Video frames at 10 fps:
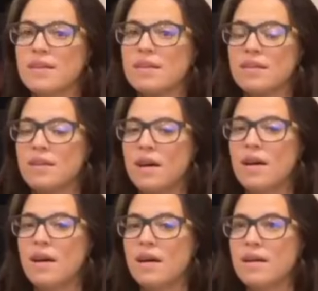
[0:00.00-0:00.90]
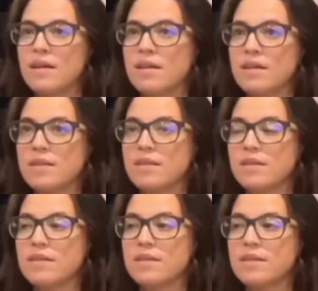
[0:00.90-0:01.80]

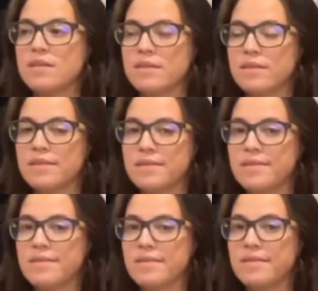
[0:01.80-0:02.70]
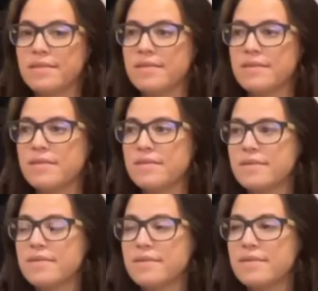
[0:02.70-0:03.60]

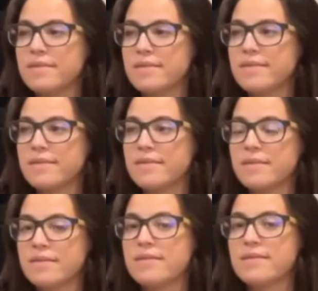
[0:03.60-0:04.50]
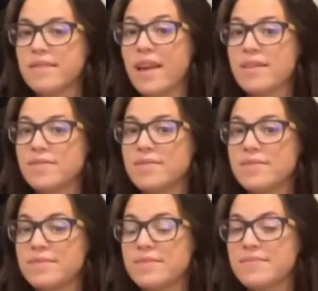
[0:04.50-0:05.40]

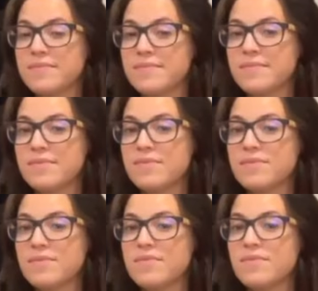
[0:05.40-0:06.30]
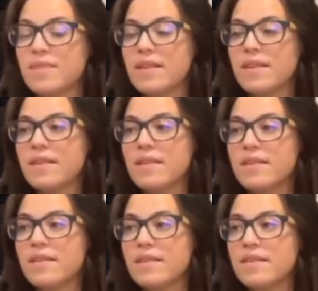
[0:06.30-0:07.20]

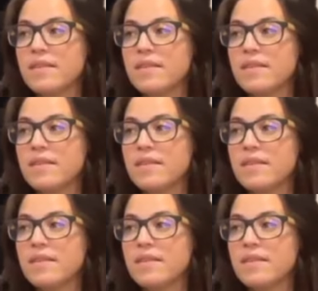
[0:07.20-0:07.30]
(silent)